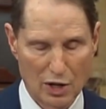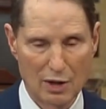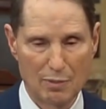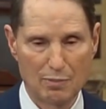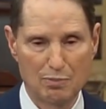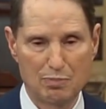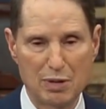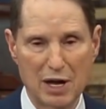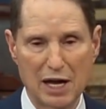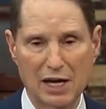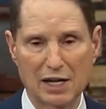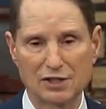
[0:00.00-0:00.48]
the
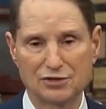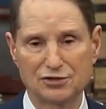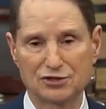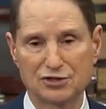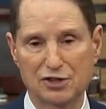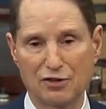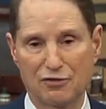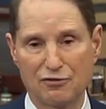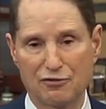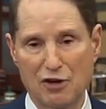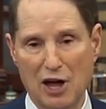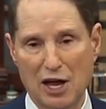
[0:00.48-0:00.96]
biggest
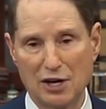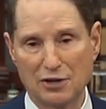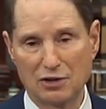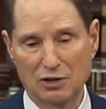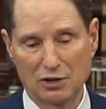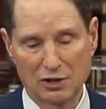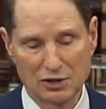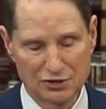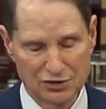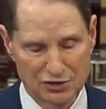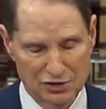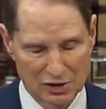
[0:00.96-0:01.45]

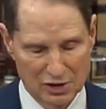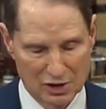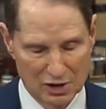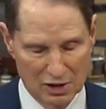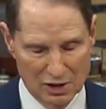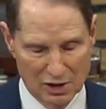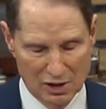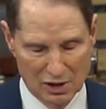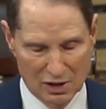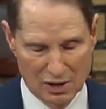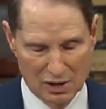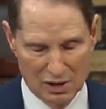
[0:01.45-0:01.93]
defenders
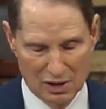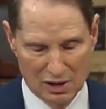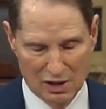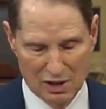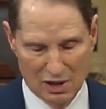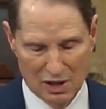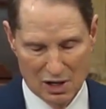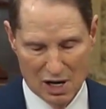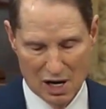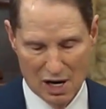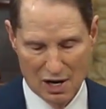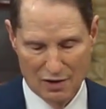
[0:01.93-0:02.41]

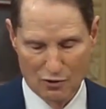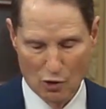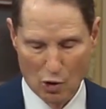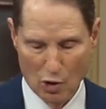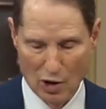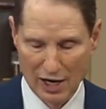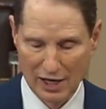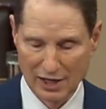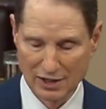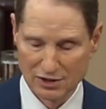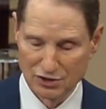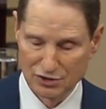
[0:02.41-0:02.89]
of
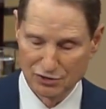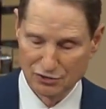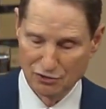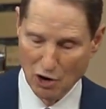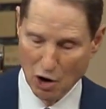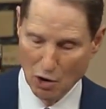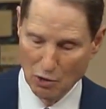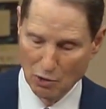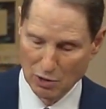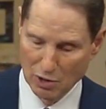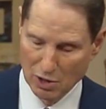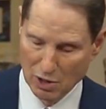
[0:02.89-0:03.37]
Oregon's
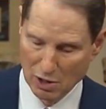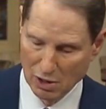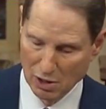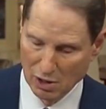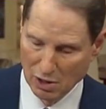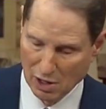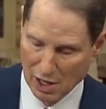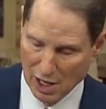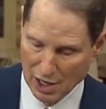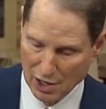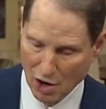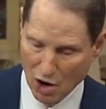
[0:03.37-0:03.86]
vote
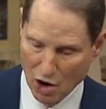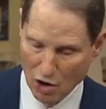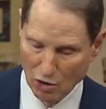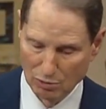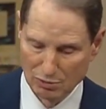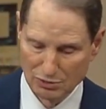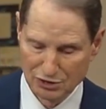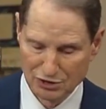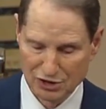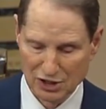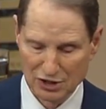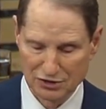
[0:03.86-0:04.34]
at
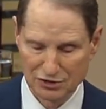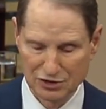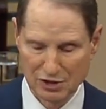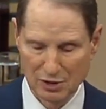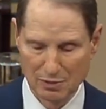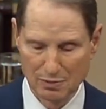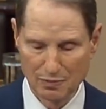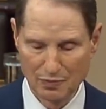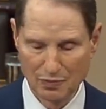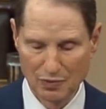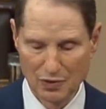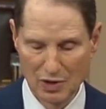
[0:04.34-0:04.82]
home
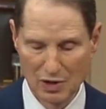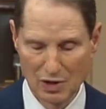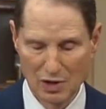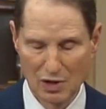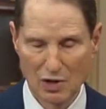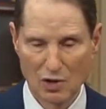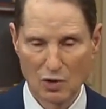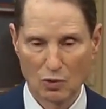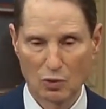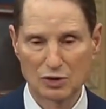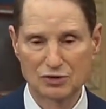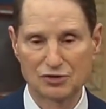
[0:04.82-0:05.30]
system
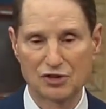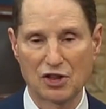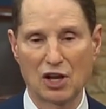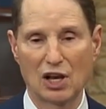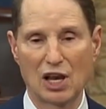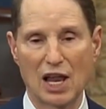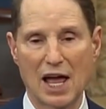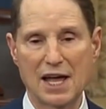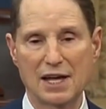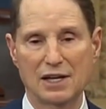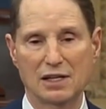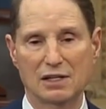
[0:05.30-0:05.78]
was the
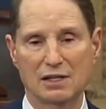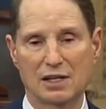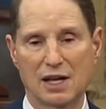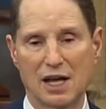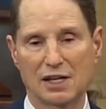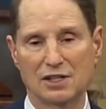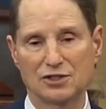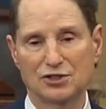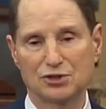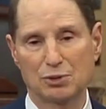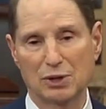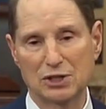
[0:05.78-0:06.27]
late
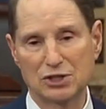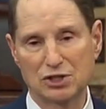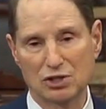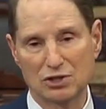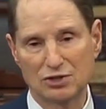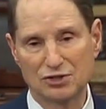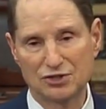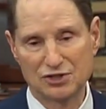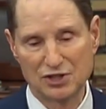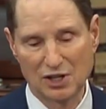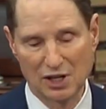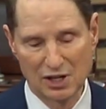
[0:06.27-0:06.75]
Dennis
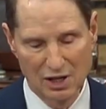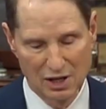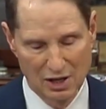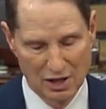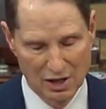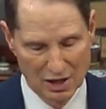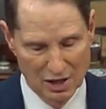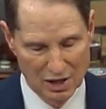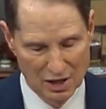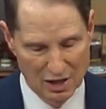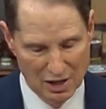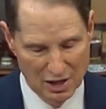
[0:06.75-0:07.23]
Richardson.
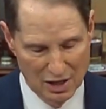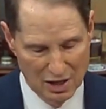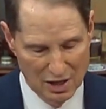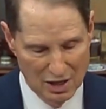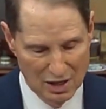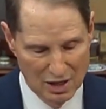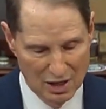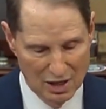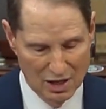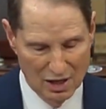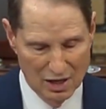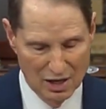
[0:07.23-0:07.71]

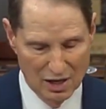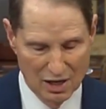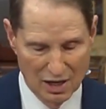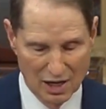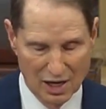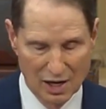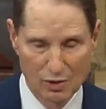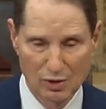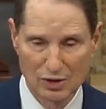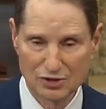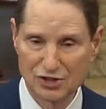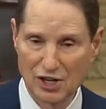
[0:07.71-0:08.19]

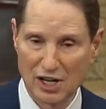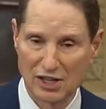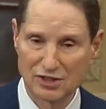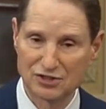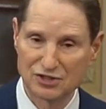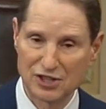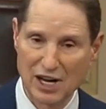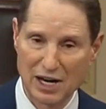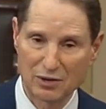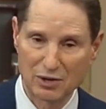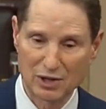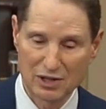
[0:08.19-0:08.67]
He was our
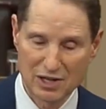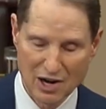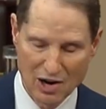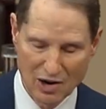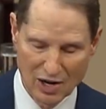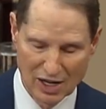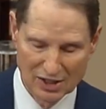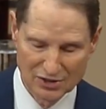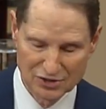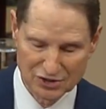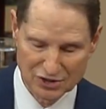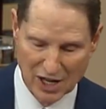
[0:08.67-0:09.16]

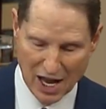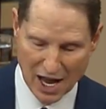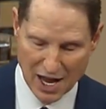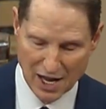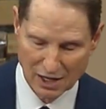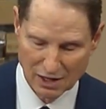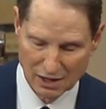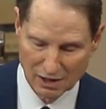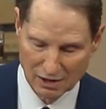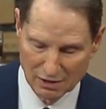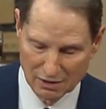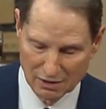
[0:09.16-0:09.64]
Secretary of State,